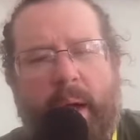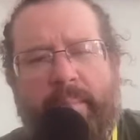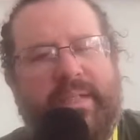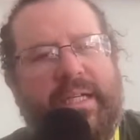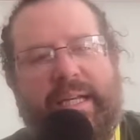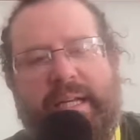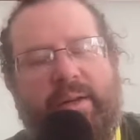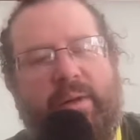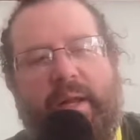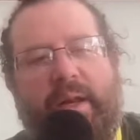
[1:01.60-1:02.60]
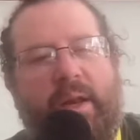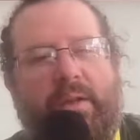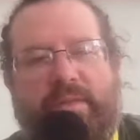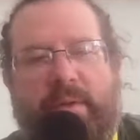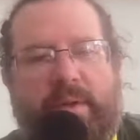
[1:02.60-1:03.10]
Particularly, like
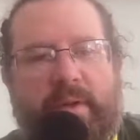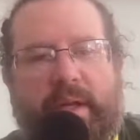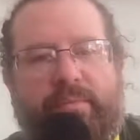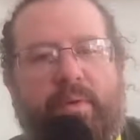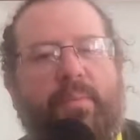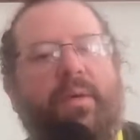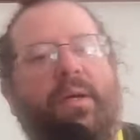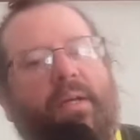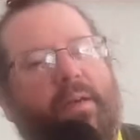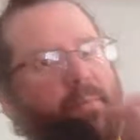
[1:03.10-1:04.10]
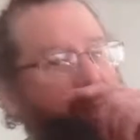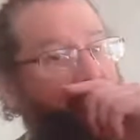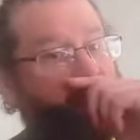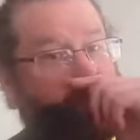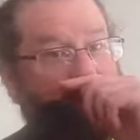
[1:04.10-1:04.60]
lots of other former undercover
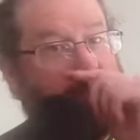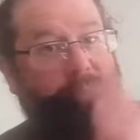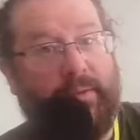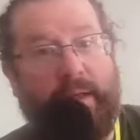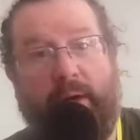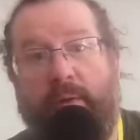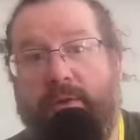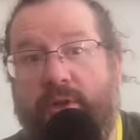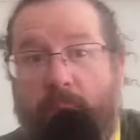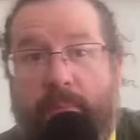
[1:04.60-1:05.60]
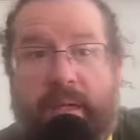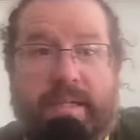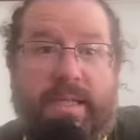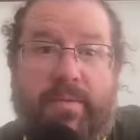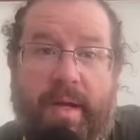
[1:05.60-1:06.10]
managers say that they got the job
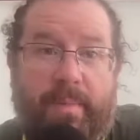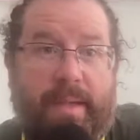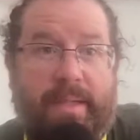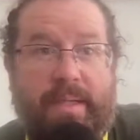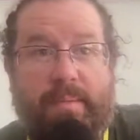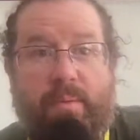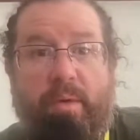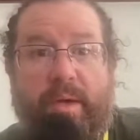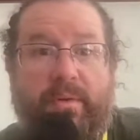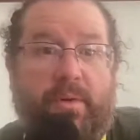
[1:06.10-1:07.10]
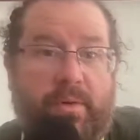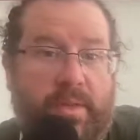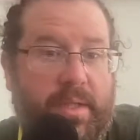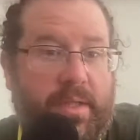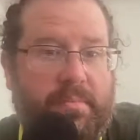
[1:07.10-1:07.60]
because he recommended them or he
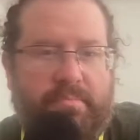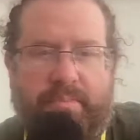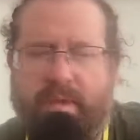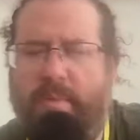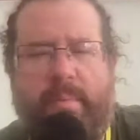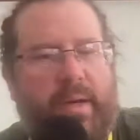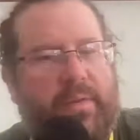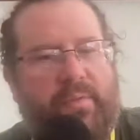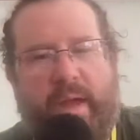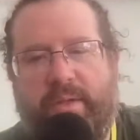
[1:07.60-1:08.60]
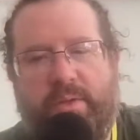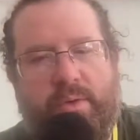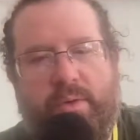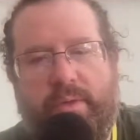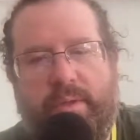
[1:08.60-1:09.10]
recruited them. Doesn't remember any of that at
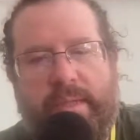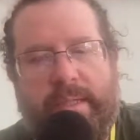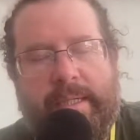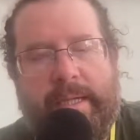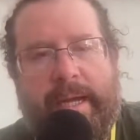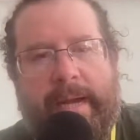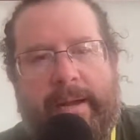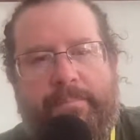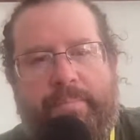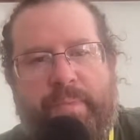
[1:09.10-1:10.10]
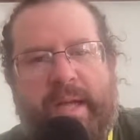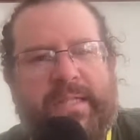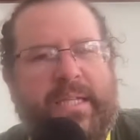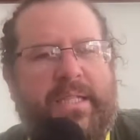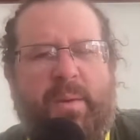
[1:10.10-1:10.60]
all.
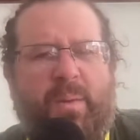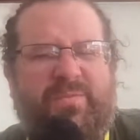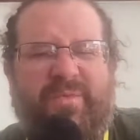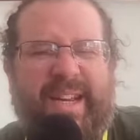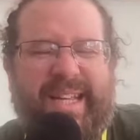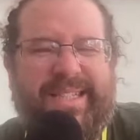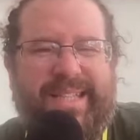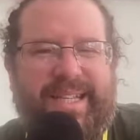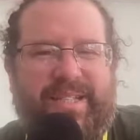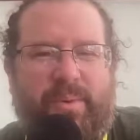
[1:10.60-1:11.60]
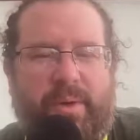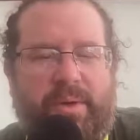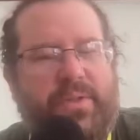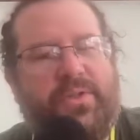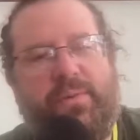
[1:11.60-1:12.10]
Says that he wasn't really in C
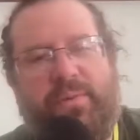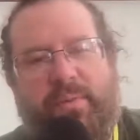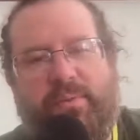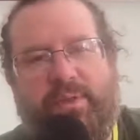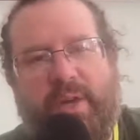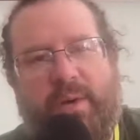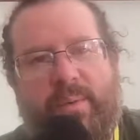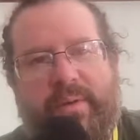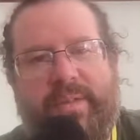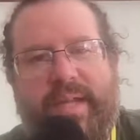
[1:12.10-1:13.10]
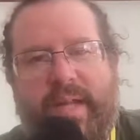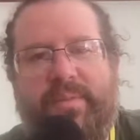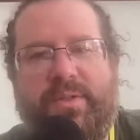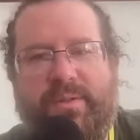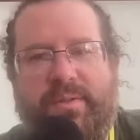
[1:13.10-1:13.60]
Squad, shown a flow chart where his name
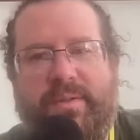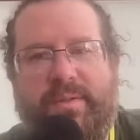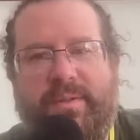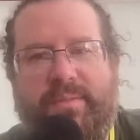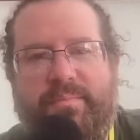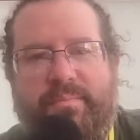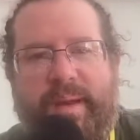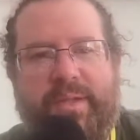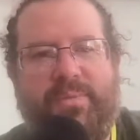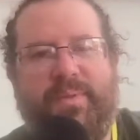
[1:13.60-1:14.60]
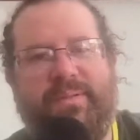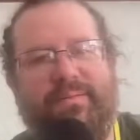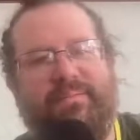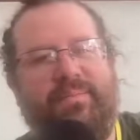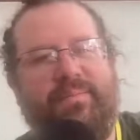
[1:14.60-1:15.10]
is on the management
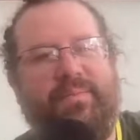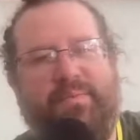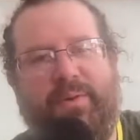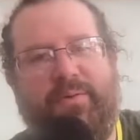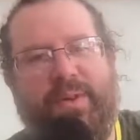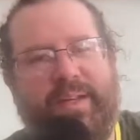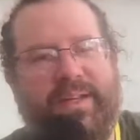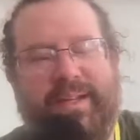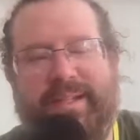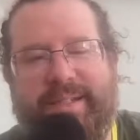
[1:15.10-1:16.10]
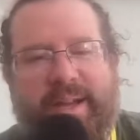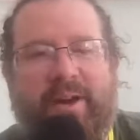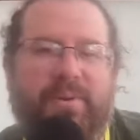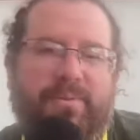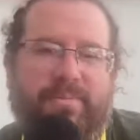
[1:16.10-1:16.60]
flow thing. It's like,
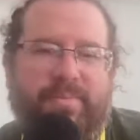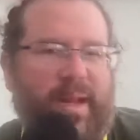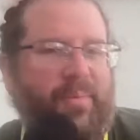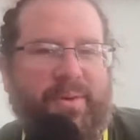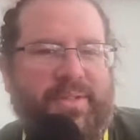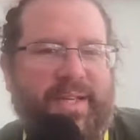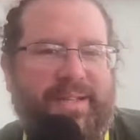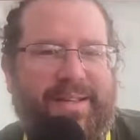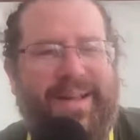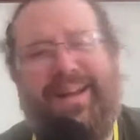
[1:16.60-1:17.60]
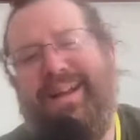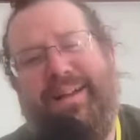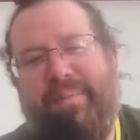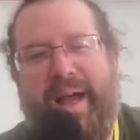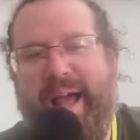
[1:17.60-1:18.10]
oh, well, I was then.
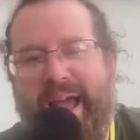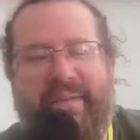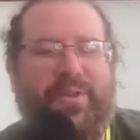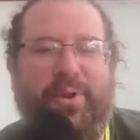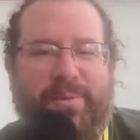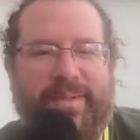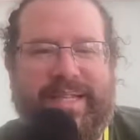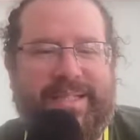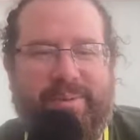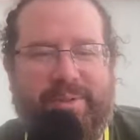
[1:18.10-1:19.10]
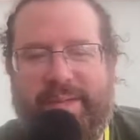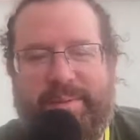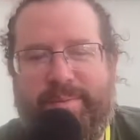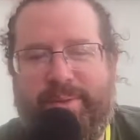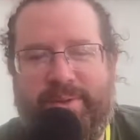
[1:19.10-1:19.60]
If the document says it was, then it
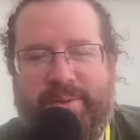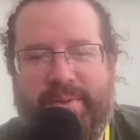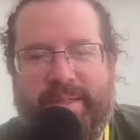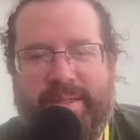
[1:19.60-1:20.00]
must be true.